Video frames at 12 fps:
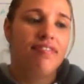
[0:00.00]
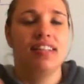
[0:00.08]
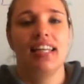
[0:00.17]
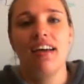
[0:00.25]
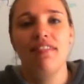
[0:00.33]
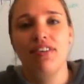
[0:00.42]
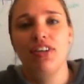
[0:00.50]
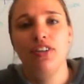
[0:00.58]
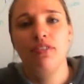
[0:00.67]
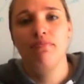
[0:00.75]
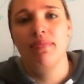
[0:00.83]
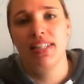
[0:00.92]
love
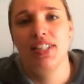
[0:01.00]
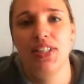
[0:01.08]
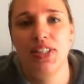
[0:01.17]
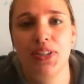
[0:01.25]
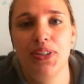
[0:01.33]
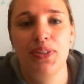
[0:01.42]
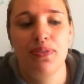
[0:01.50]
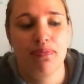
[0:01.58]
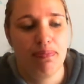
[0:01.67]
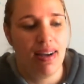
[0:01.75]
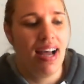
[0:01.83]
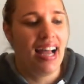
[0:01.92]
you, miss you,
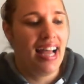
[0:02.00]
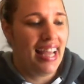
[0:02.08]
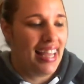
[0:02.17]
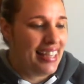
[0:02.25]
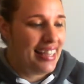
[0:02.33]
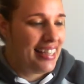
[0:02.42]
bye.